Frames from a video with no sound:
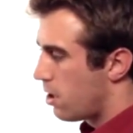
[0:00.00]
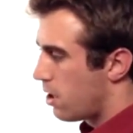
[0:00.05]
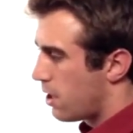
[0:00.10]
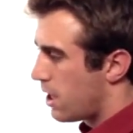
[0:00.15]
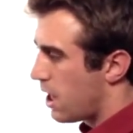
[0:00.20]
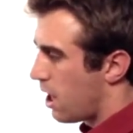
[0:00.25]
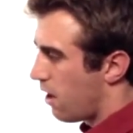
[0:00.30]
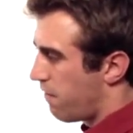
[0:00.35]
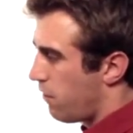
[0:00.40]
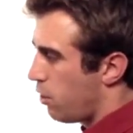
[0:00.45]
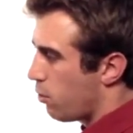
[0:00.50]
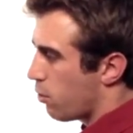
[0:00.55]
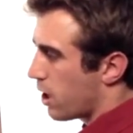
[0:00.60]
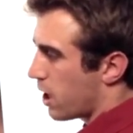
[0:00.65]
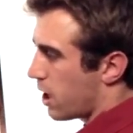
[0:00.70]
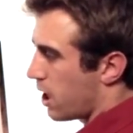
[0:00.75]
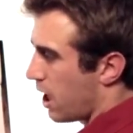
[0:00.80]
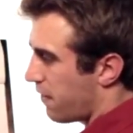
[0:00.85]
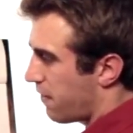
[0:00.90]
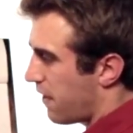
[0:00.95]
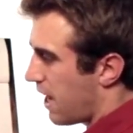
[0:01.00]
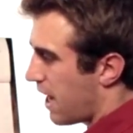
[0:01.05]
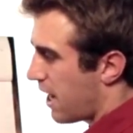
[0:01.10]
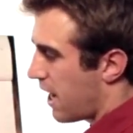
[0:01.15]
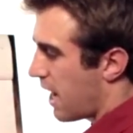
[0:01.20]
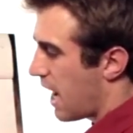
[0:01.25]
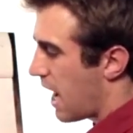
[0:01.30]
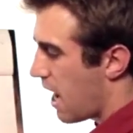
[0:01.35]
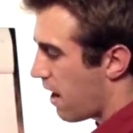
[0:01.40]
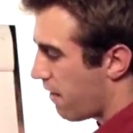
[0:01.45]
Now, if you were to cut that in
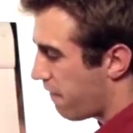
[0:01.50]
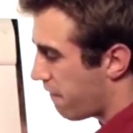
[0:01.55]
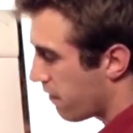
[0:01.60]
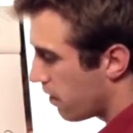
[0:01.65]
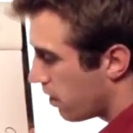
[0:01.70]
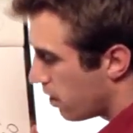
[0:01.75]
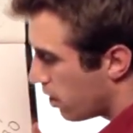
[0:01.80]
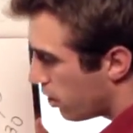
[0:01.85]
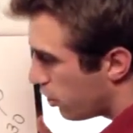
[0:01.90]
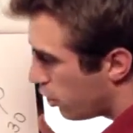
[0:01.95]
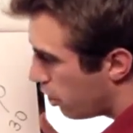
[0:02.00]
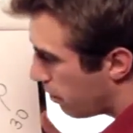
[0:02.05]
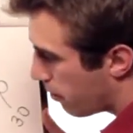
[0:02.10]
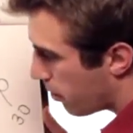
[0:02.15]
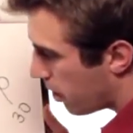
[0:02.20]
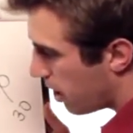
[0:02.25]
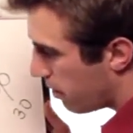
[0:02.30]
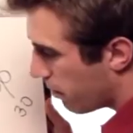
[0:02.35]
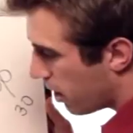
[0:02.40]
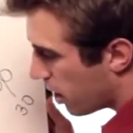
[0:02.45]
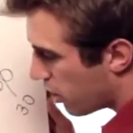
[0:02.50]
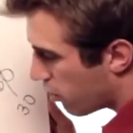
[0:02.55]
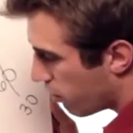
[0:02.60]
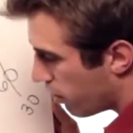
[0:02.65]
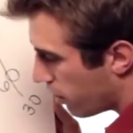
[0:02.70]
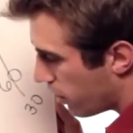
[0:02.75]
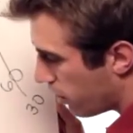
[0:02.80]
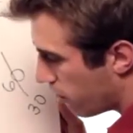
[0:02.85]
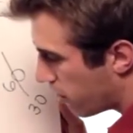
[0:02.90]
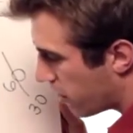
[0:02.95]
half, you pretty much
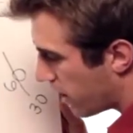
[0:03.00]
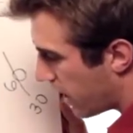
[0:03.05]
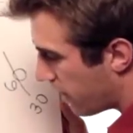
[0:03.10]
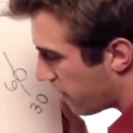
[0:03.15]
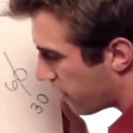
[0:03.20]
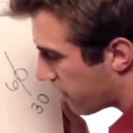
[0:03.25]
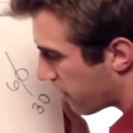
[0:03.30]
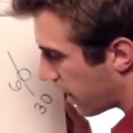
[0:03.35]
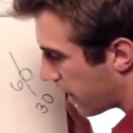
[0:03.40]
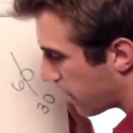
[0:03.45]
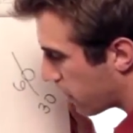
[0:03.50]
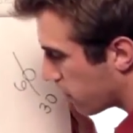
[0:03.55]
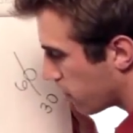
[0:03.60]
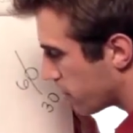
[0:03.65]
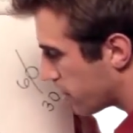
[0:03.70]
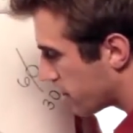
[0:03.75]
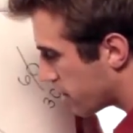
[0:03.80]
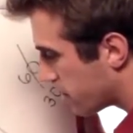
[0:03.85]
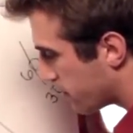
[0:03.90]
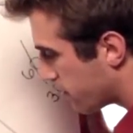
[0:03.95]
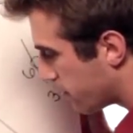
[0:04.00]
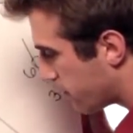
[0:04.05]
would do 10 cycles.